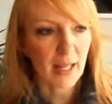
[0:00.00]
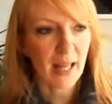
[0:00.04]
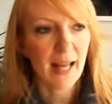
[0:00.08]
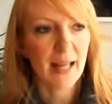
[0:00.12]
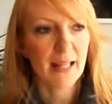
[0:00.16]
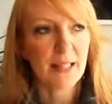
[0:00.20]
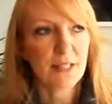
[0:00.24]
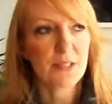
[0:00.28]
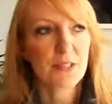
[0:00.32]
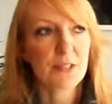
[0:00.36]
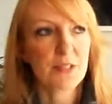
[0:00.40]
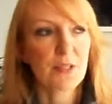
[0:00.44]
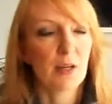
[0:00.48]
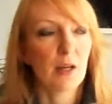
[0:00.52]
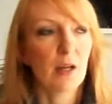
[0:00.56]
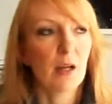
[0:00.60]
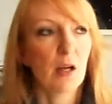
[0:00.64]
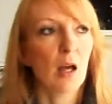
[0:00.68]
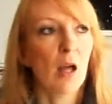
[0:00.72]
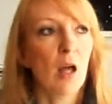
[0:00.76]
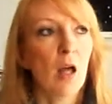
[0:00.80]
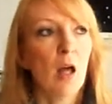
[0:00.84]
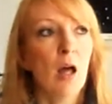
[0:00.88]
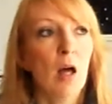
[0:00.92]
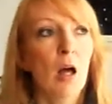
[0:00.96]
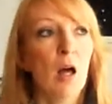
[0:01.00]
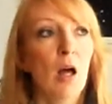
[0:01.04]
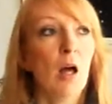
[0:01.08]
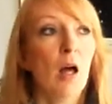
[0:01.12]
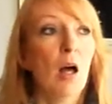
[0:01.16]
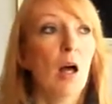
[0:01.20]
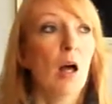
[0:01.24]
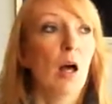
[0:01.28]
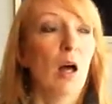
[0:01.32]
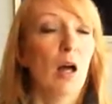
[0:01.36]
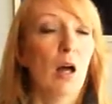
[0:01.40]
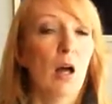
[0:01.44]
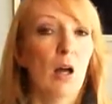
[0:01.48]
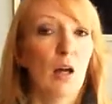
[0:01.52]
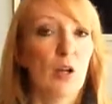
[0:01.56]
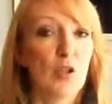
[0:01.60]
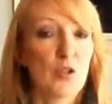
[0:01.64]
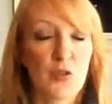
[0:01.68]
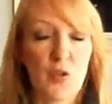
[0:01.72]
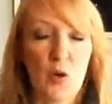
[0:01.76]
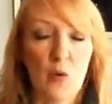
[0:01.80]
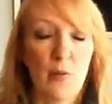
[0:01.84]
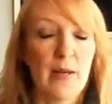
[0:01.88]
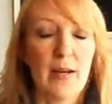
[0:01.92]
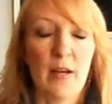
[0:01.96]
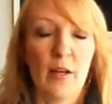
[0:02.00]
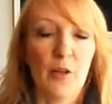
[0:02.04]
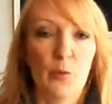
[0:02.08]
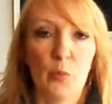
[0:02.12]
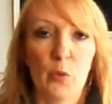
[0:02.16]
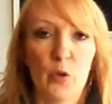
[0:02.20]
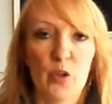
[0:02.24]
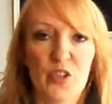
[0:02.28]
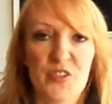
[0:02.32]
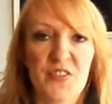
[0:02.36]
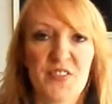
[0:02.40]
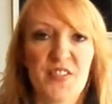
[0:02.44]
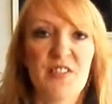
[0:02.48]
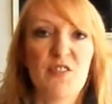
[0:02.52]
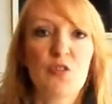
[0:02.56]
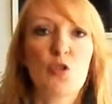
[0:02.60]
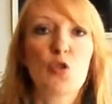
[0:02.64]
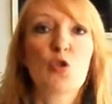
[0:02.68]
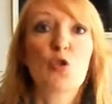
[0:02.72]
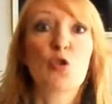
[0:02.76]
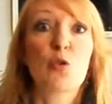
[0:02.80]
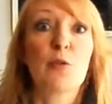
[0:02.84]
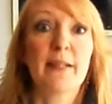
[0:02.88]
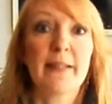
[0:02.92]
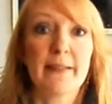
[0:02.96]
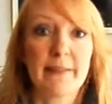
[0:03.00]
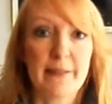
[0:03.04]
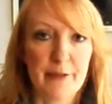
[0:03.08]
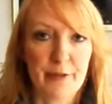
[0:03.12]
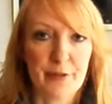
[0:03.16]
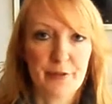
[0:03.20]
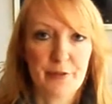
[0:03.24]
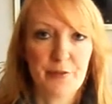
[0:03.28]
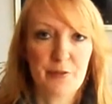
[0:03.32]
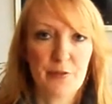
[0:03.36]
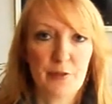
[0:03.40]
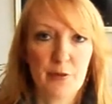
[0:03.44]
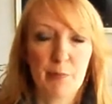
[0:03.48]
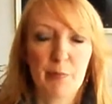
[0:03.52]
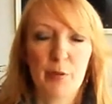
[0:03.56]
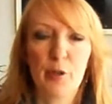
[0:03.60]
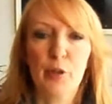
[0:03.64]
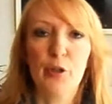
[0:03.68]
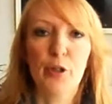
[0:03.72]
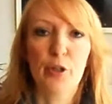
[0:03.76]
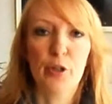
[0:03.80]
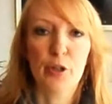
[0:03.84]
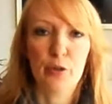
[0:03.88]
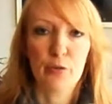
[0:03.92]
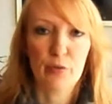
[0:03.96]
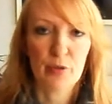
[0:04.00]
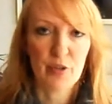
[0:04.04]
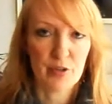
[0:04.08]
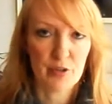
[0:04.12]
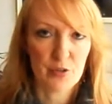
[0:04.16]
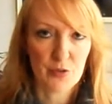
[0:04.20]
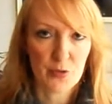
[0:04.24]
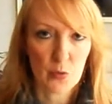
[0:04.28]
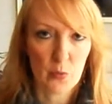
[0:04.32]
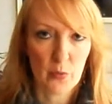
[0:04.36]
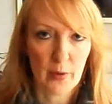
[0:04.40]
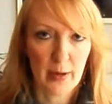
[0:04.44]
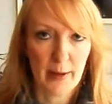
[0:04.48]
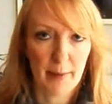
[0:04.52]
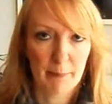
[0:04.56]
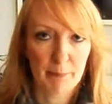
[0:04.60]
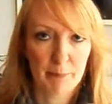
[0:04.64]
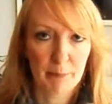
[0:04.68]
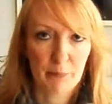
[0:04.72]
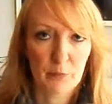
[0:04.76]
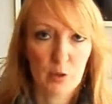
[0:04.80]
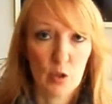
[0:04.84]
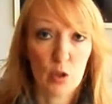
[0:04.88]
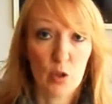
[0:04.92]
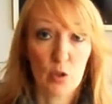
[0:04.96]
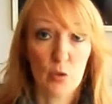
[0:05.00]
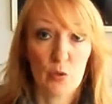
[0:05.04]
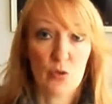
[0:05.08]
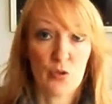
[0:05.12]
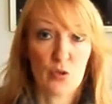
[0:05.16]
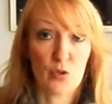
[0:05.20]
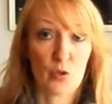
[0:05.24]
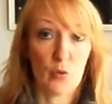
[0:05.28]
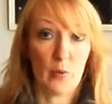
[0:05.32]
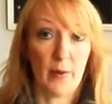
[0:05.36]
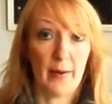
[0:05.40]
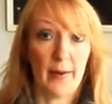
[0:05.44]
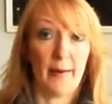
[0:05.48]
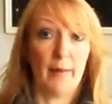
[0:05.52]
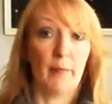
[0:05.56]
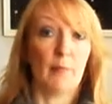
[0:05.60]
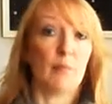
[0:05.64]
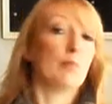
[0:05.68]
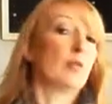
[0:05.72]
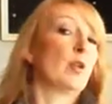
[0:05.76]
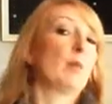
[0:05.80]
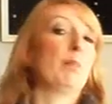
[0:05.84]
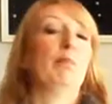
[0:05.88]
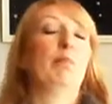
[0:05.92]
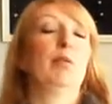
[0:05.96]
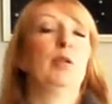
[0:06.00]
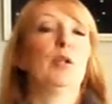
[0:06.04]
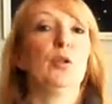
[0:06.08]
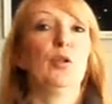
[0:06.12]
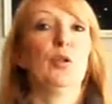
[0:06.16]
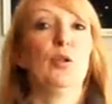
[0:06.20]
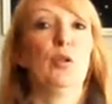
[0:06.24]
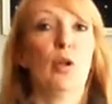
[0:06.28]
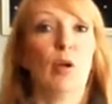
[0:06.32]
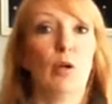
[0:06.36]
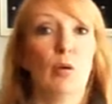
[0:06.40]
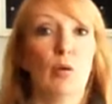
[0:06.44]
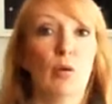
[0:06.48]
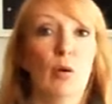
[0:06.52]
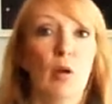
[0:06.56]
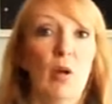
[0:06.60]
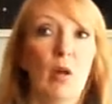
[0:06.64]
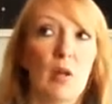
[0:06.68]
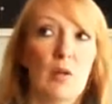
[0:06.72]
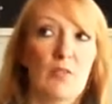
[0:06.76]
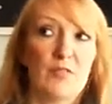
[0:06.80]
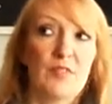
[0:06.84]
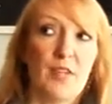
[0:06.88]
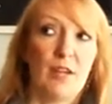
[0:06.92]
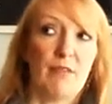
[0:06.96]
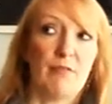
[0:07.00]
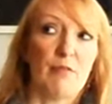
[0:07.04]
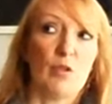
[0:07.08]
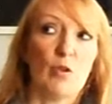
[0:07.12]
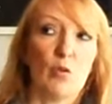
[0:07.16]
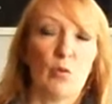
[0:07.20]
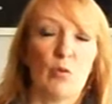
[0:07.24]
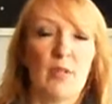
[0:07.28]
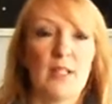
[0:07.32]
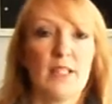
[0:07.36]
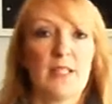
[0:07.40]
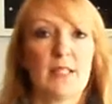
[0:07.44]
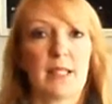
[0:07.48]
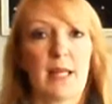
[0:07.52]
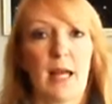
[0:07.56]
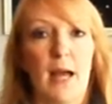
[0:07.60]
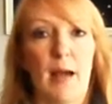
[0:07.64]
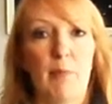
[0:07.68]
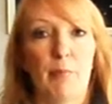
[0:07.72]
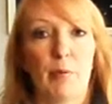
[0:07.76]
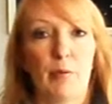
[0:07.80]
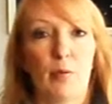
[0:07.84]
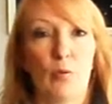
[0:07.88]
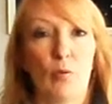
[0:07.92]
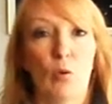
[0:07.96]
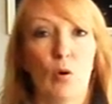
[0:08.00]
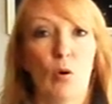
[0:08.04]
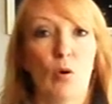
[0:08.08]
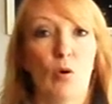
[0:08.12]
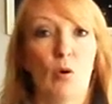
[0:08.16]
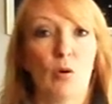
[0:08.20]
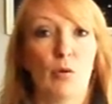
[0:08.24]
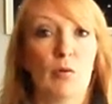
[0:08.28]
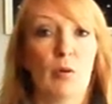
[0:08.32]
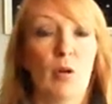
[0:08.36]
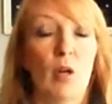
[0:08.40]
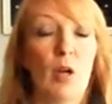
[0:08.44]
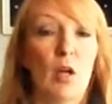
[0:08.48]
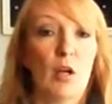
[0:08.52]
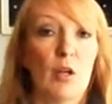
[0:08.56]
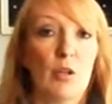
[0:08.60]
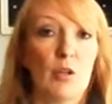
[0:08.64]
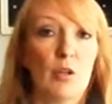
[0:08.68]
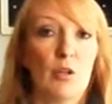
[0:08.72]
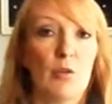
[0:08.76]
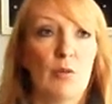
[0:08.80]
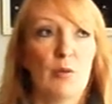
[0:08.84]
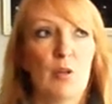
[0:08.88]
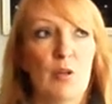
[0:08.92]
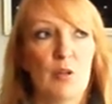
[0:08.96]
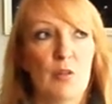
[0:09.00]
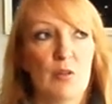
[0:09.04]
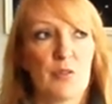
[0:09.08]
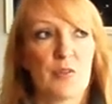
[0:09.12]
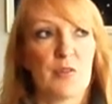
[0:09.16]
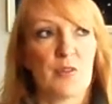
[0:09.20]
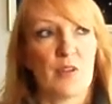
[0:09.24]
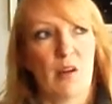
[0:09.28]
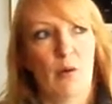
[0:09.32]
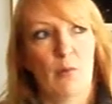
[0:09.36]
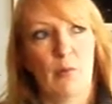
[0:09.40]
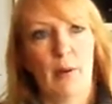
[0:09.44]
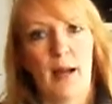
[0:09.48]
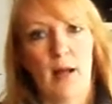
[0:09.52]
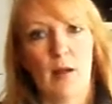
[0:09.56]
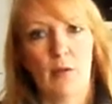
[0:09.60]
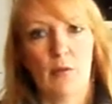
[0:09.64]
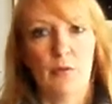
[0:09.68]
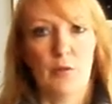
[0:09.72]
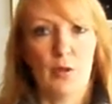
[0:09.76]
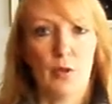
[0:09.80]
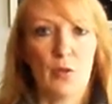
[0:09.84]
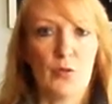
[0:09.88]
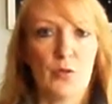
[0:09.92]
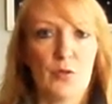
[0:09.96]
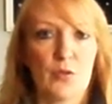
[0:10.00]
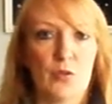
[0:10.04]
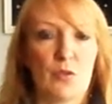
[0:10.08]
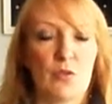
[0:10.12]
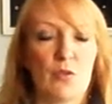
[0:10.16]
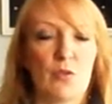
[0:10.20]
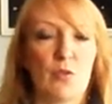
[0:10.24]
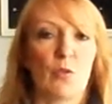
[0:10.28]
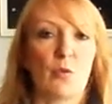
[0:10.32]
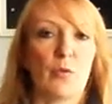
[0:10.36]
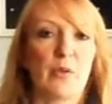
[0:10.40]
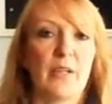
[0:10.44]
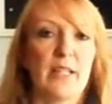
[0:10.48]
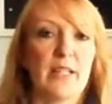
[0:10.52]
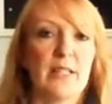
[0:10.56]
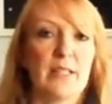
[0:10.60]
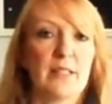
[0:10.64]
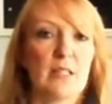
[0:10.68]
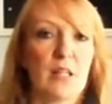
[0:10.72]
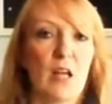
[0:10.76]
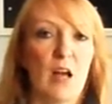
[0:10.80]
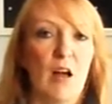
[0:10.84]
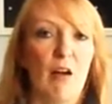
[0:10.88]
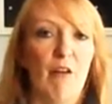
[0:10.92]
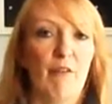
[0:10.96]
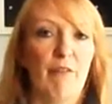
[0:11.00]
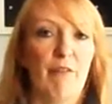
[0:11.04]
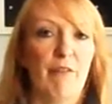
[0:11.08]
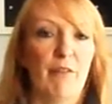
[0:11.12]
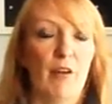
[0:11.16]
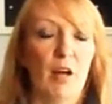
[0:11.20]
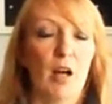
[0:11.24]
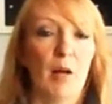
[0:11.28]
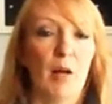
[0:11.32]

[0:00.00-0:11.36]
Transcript: And so in other words, it triggers the Pluto-Uranus square. You know, the square, the Pluto, 7 degrees, Capricorn, Uranus, around those degrees of